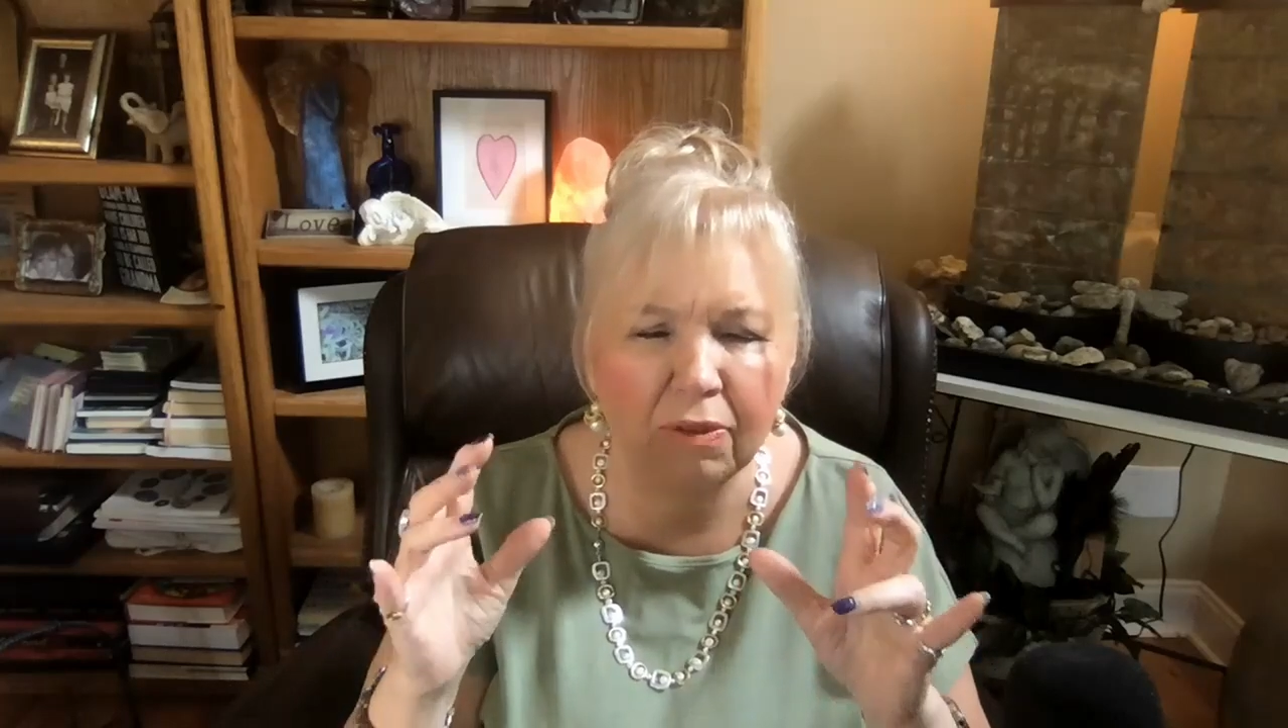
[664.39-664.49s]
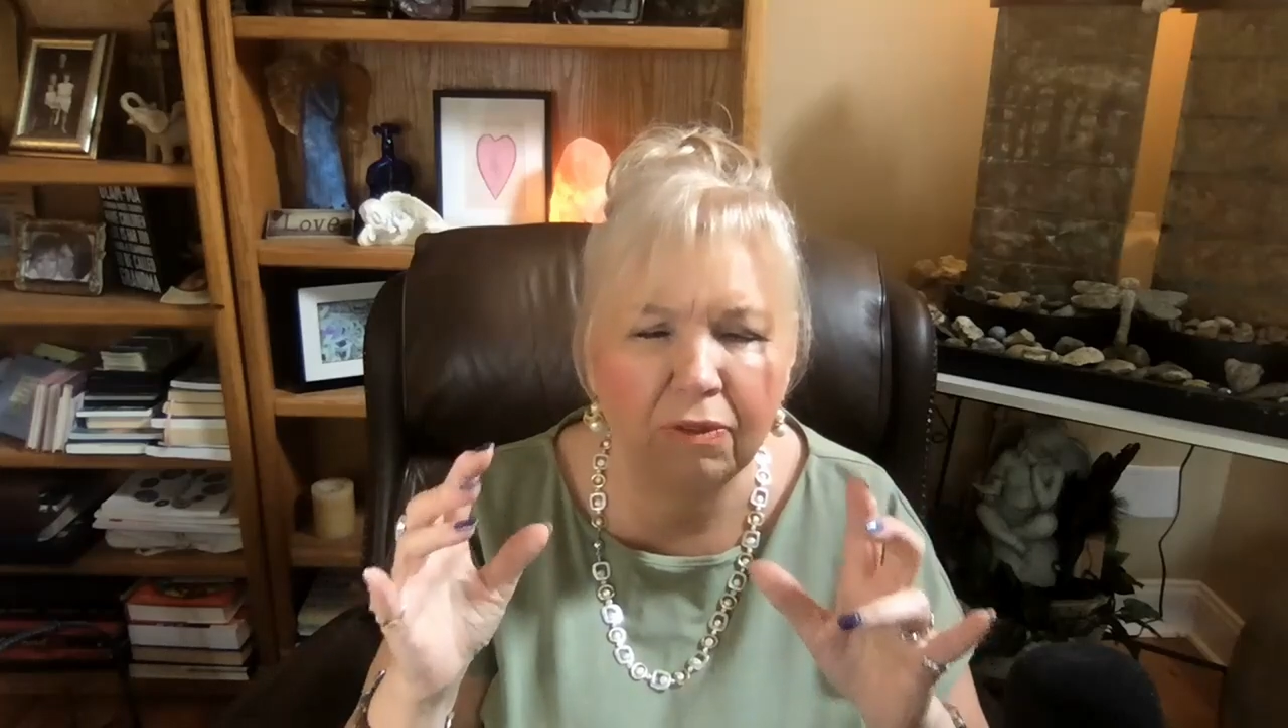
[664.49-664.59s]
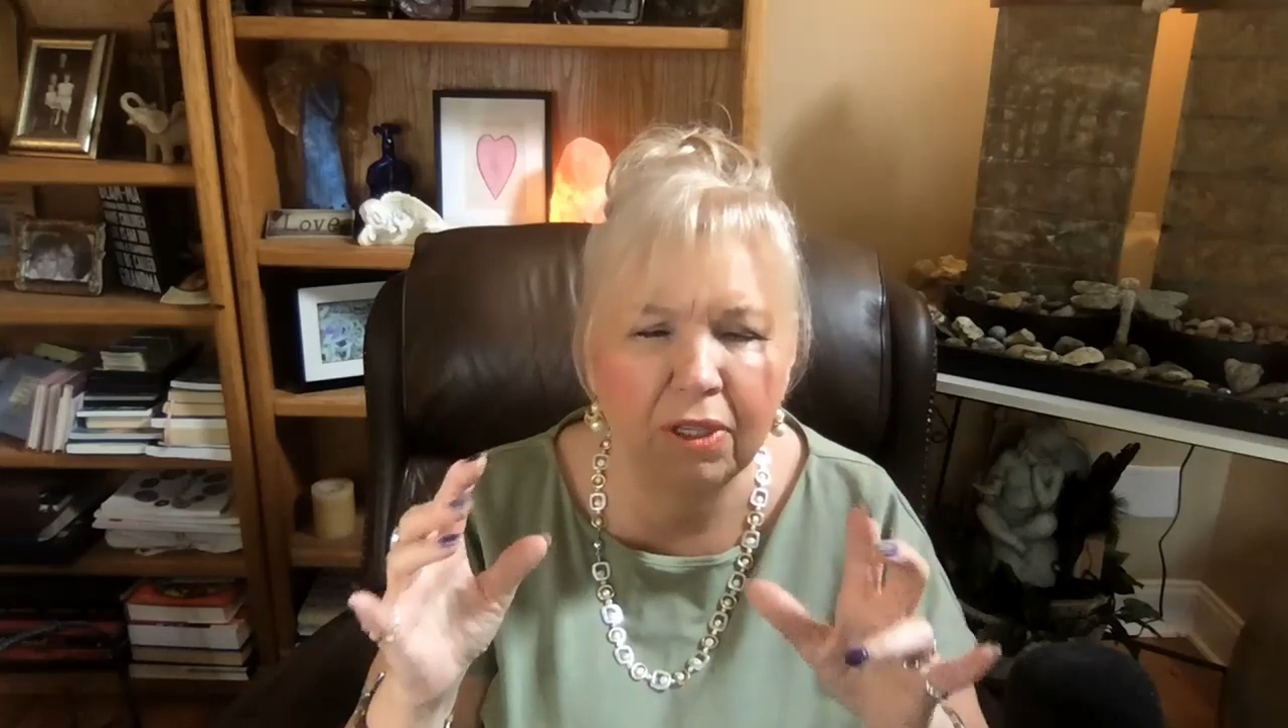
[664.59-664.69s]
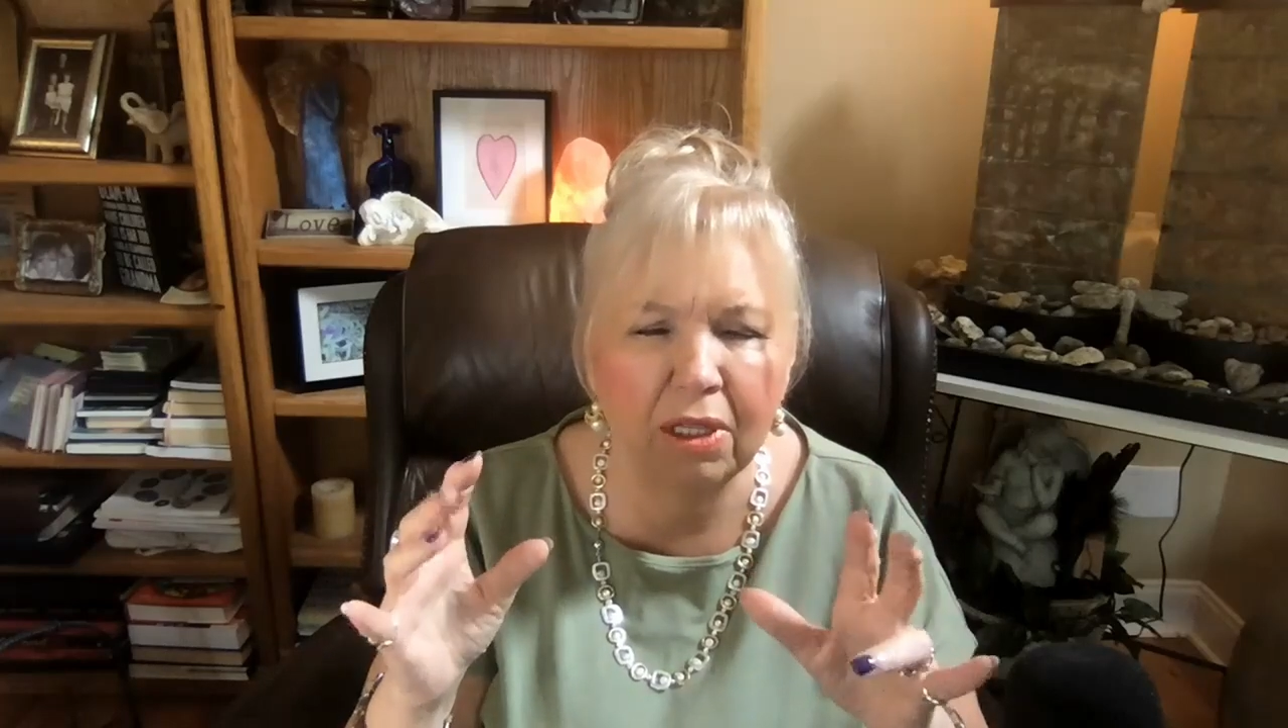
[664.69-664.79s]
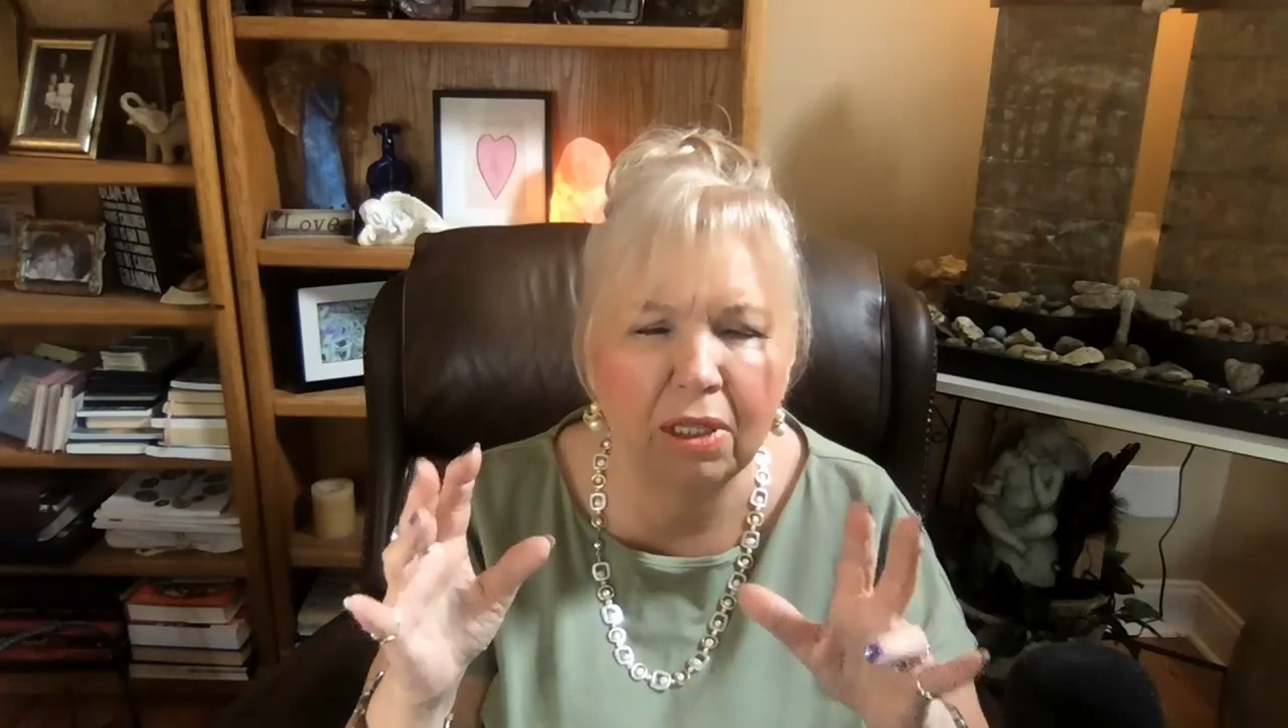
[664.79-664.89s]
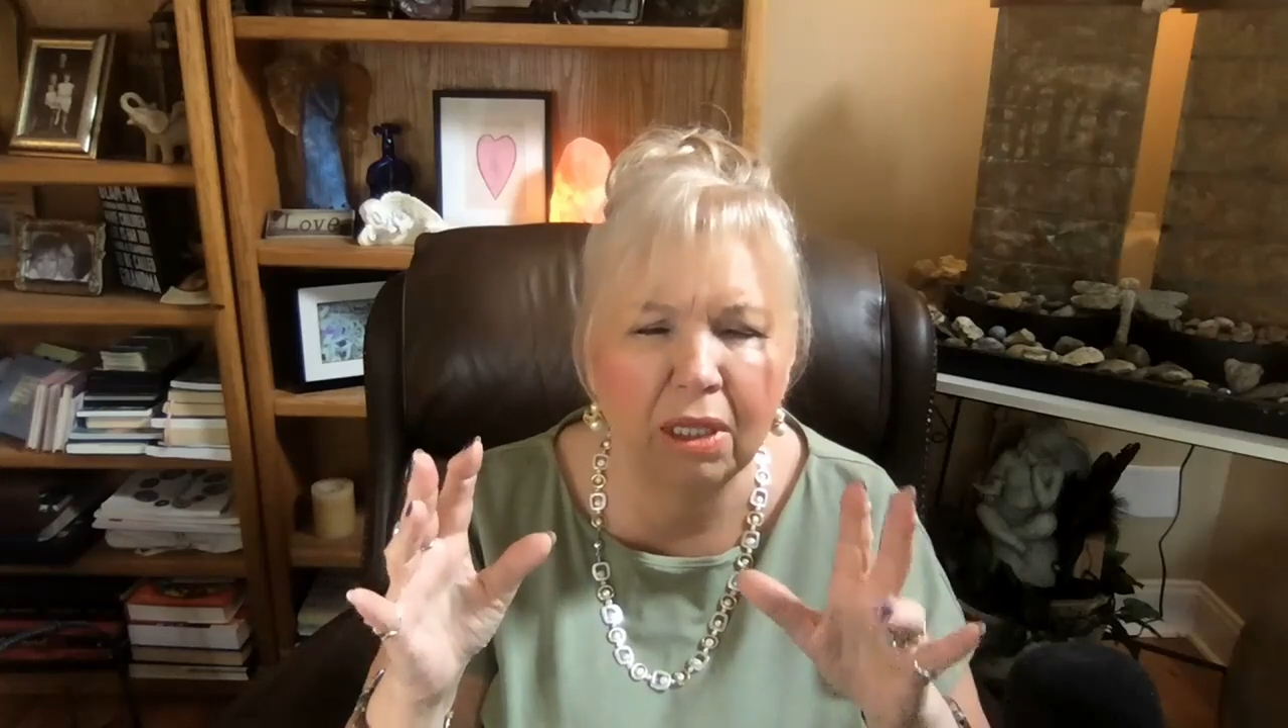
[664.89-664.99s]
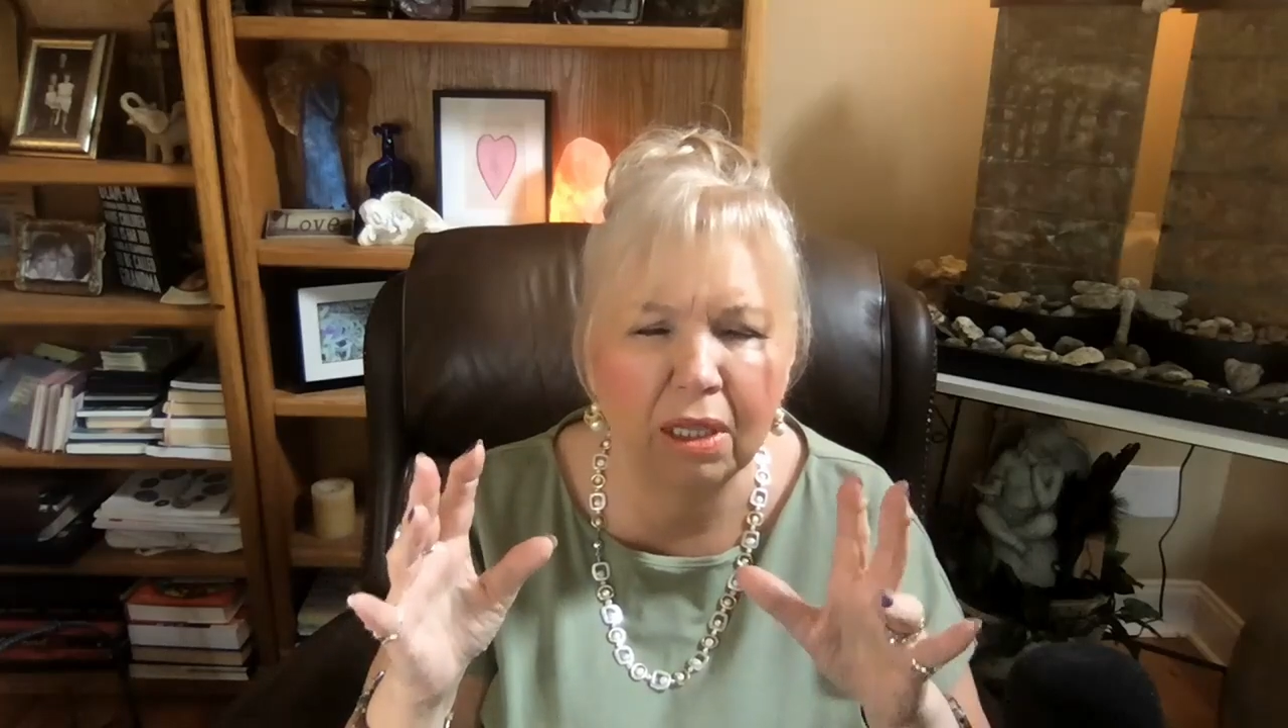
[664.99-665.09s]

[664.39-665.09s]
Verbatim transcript: feeling